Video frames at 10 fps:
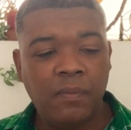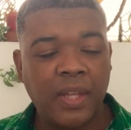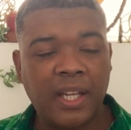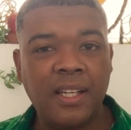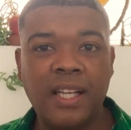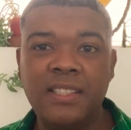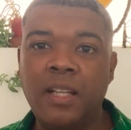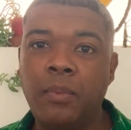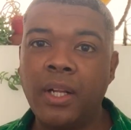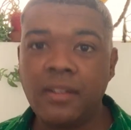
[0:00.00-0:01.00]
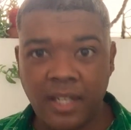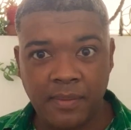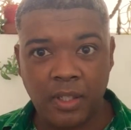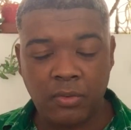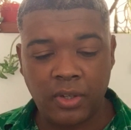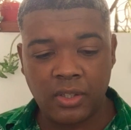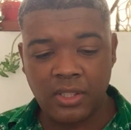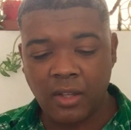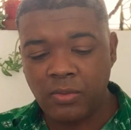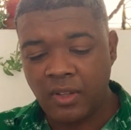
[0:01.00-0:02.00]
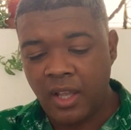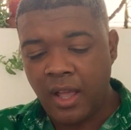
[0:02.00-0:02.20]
Take a nice deep breath, claim that for yourself.